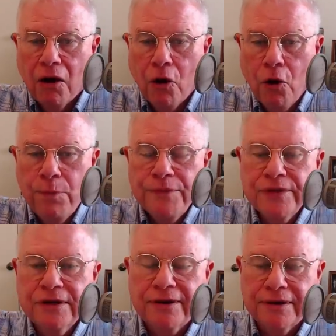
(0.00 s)
open
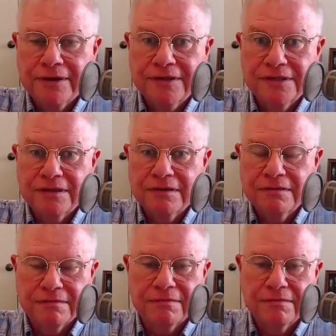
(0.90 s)
the curtains
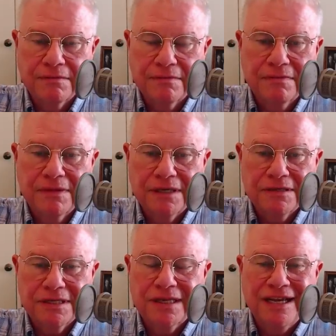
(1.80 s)
and there
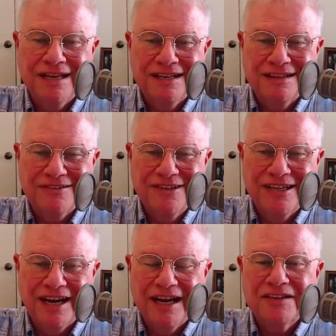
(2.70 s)
stand three
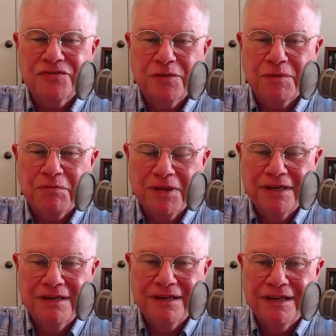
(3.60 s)
guys from the
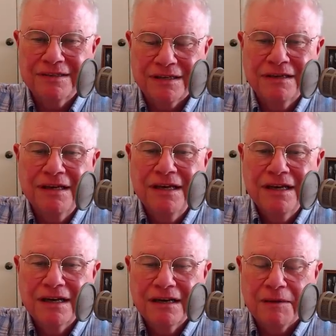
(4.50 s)
Pleiades, a
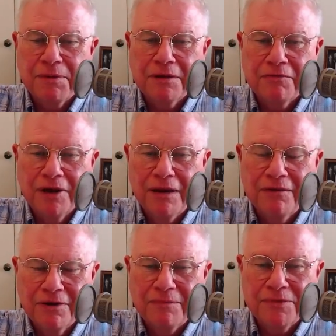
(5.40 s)
couple of re-
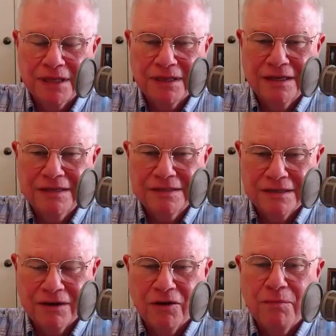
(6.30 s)
reptilians,
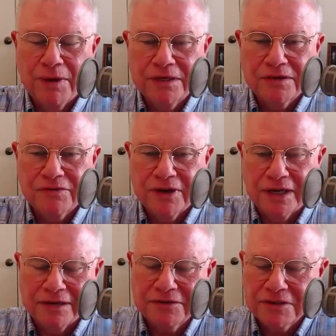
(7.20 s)
and a whole bunch of
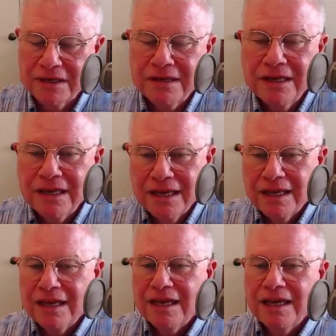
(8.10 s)
grays.
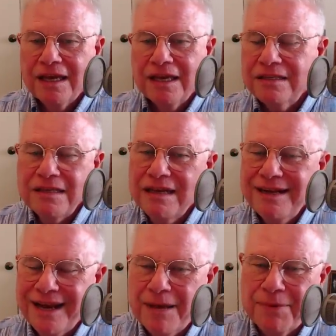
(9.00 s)
It's not
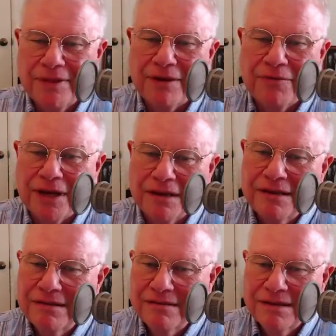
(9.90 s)
going to happen that way.
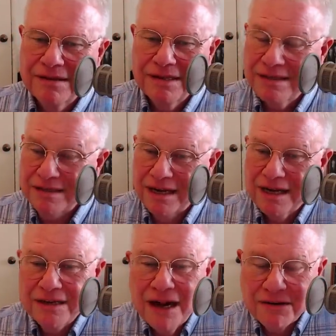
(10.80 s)
It's
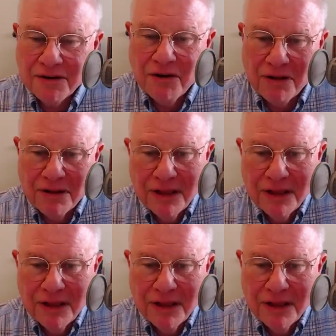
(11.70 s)
not, not at all.